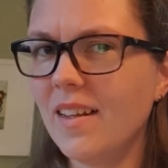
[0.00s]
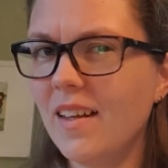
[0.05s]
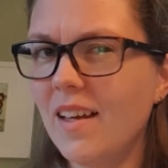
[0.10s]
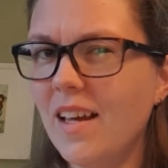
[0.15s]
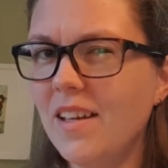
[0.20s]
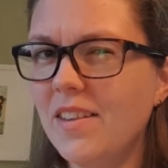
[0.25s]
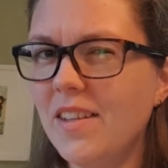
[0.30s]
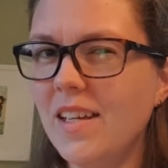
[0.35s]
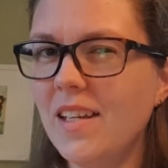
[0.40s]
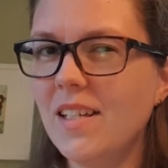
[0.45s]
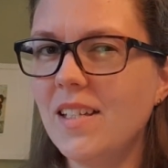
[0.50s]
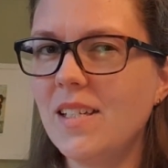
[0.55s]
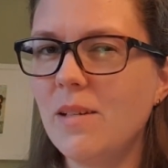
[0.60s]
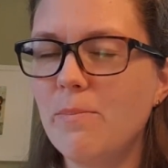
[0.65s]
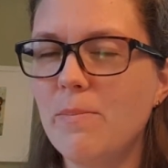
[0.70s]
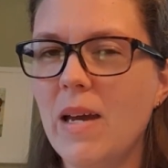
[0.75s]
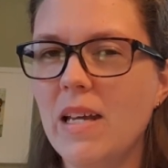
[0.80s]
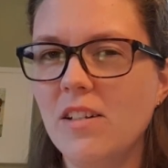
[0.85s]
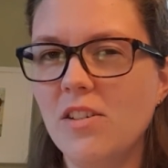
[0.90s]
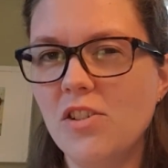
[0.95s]
I think,
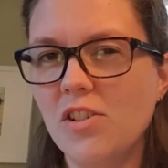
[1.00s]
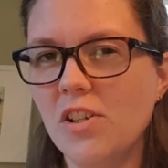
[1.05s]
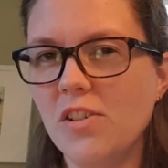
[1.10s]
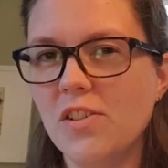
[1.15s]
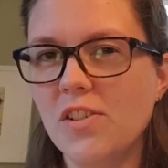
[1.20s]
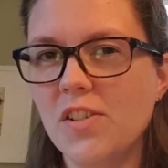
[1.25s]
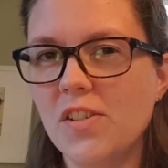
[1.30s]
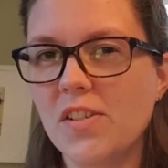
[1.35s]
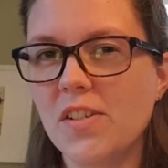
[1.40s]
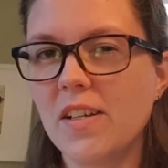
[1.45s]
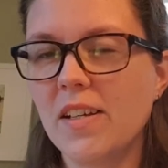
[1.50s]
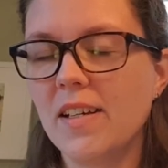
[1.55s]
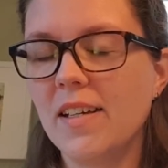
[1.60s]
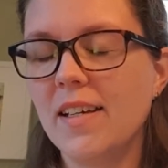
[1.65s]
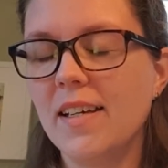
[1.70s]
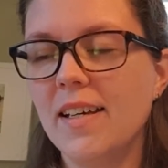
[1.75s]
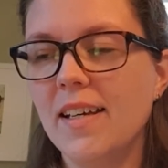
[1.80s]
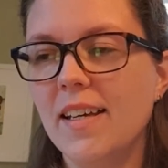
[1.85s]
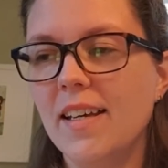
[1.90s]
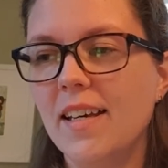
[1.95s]
dimensions
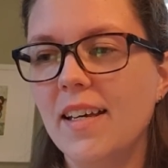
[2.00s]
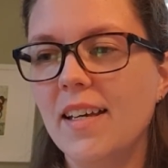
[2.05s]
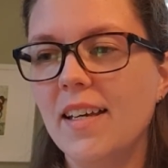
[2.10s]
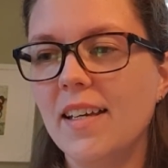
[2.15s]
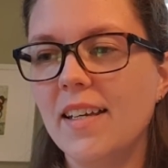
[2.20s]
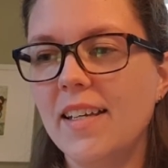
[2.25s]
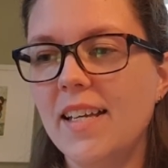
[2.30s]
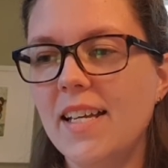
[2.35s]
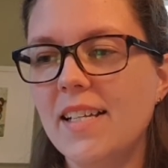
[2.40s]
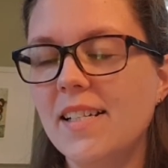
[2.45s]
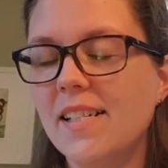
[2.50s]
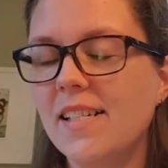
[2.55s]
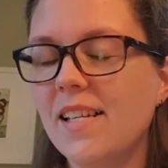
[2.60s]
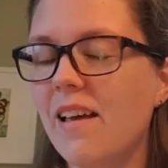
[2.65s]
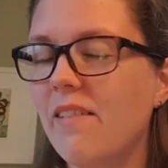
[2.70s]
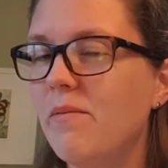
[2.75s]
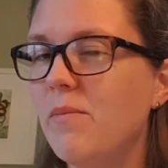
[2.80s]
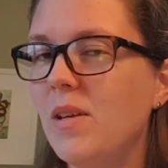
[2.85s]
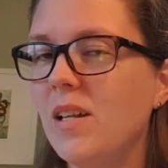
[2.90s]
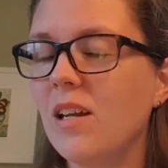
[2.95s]
kits
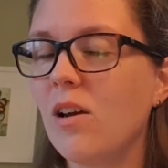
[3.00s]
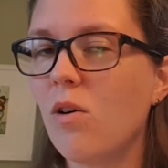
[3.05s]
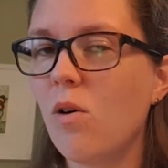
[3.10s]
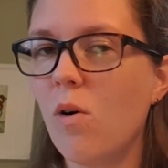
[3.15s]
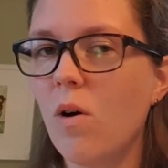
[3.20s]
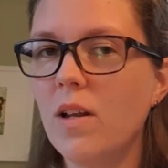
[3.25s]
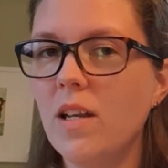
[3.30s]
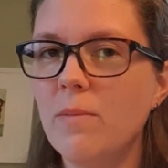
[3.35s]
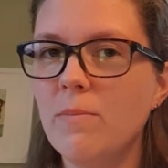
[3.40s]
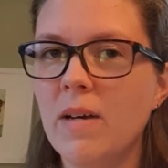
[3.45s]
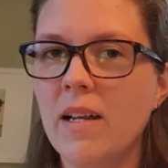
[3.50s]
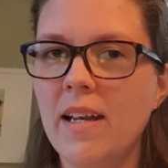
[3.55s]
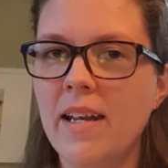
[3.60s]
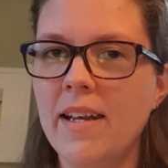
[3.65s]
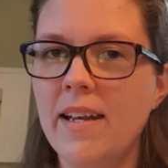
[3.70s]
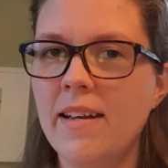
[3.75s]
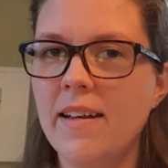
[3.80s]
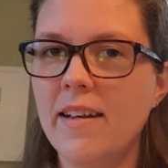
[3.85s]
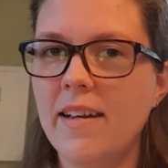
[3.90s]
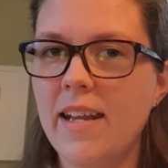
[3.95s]
have been calling
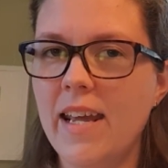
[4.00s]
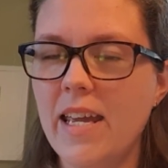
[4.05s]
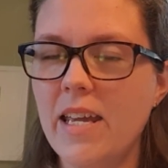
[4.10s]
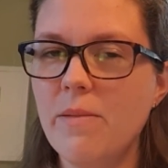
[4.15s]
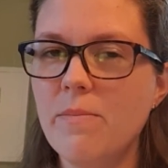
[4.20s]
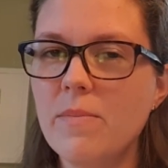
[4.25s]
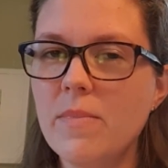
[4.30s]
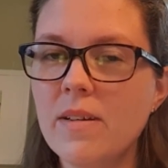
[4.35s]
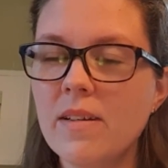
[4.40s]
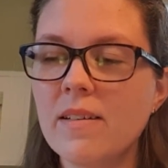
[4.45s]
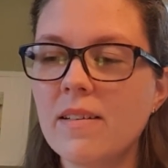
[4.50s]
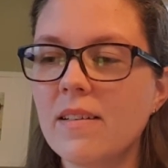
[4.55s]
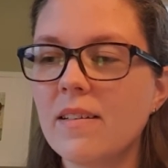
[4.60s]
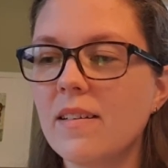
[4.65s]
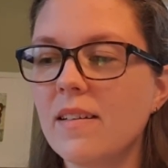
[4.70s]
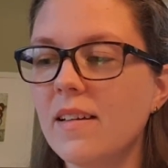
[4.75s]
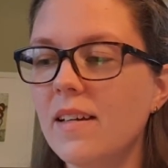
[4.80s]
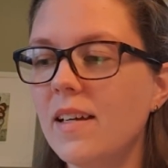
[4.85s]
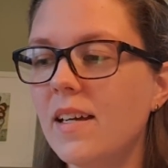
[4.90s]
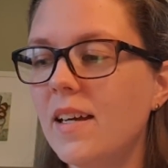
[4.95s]
my name
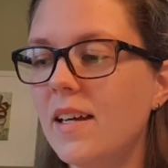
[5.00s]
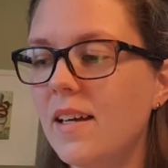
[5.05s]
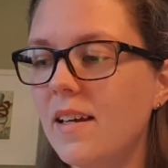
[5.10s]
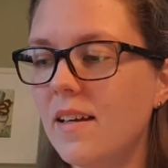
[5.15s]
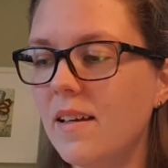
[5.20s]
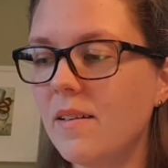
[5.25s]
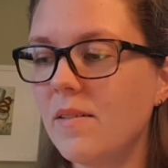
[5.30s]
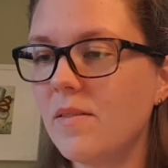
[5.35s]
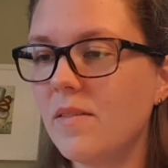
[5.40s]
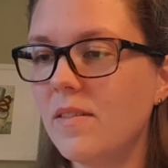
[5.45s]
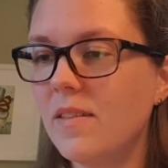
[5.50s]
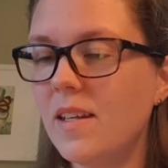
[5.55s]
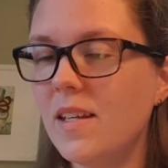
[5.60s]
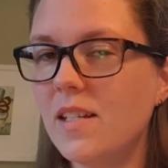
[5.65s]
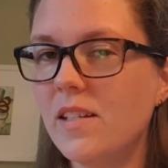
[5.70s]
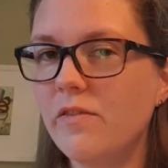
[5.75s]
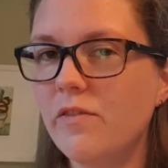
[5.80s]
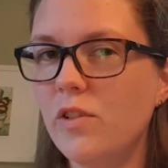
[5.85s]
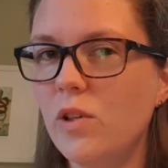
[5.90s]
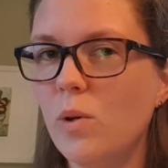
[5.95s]

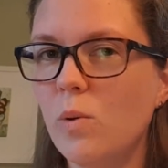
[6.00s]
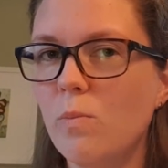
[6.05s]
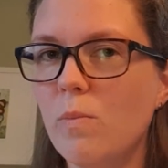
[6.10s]
this few